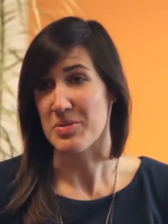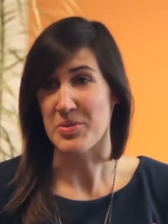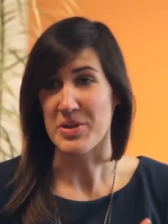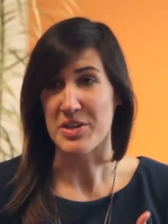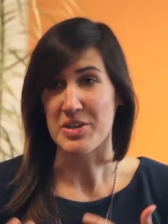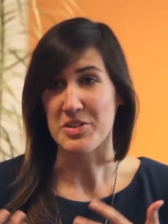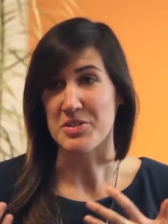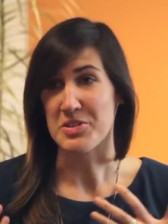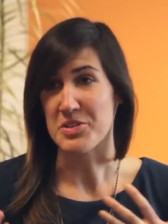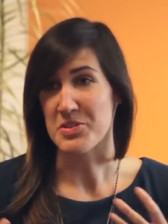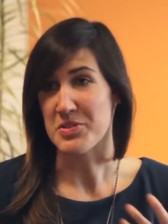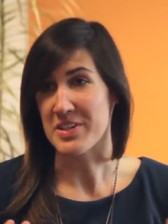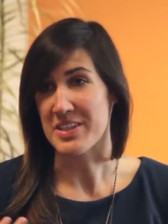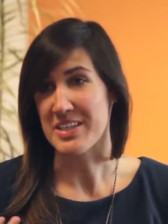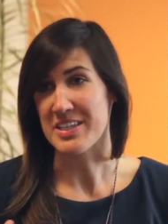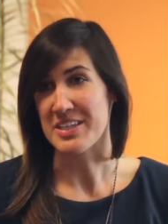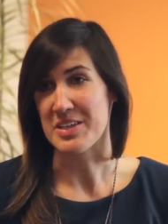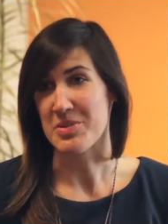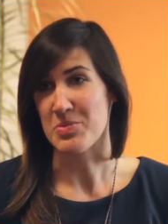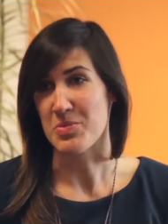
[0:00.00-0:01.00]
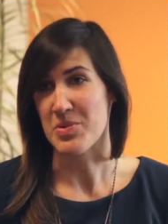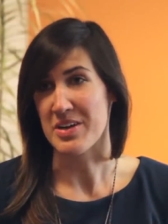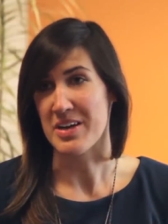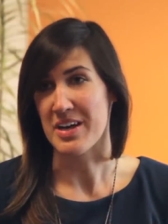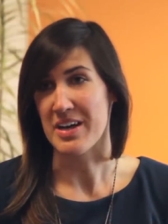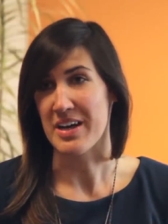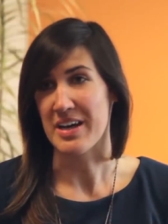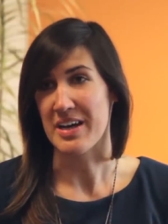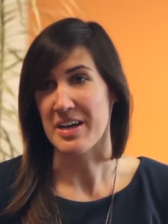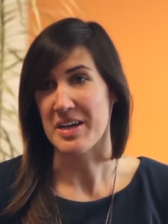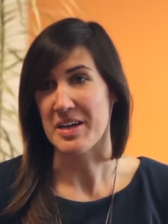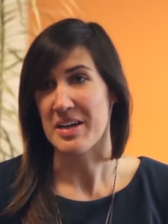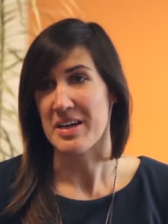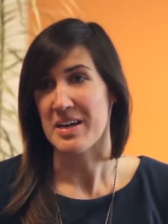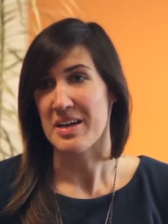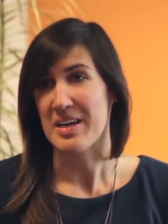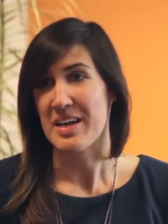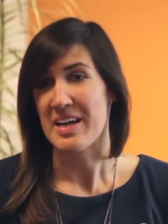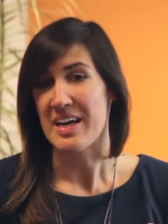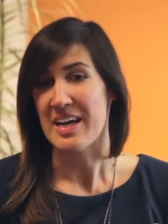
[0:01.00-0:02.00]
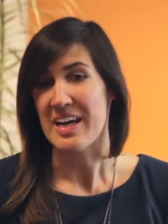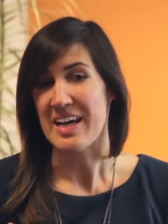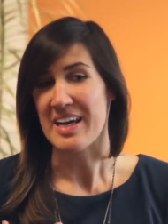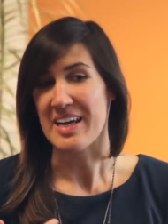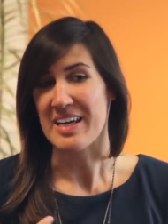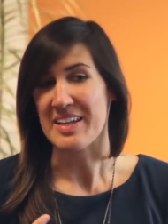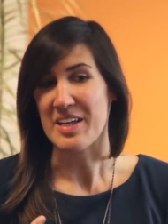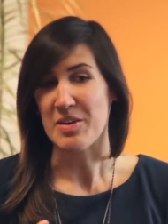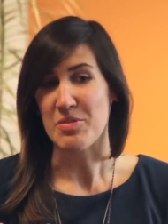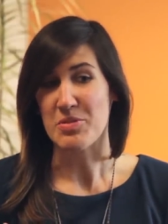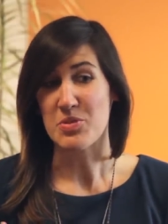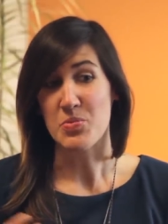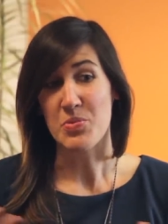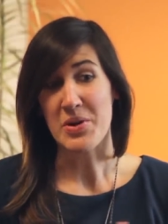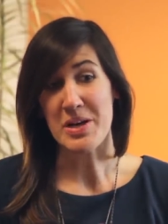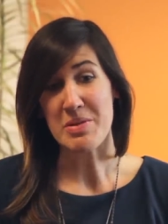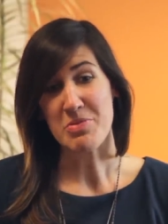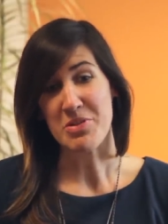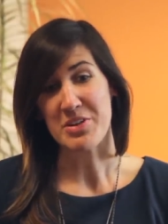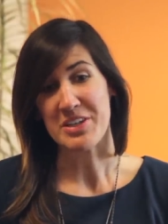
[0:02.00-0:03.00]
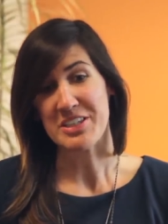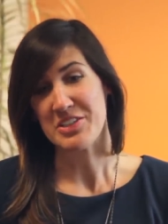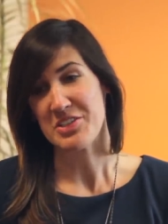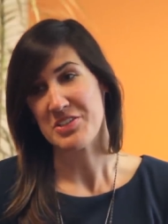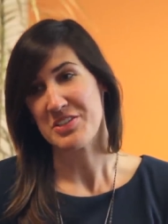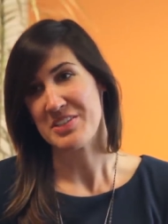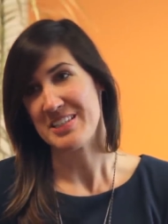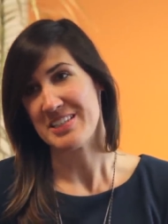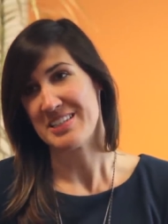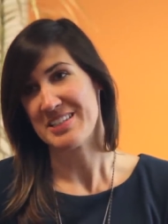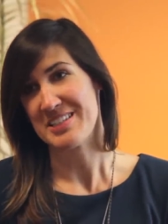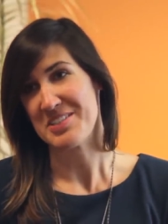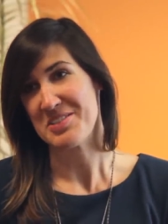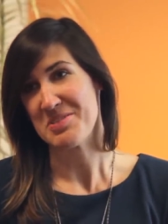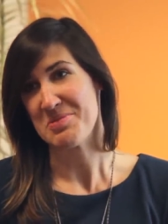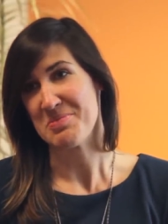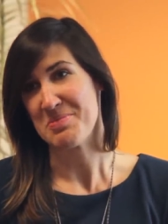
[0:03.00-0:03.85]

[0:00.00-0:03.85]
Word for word: We all knew that he had one eye and that was way more interesting to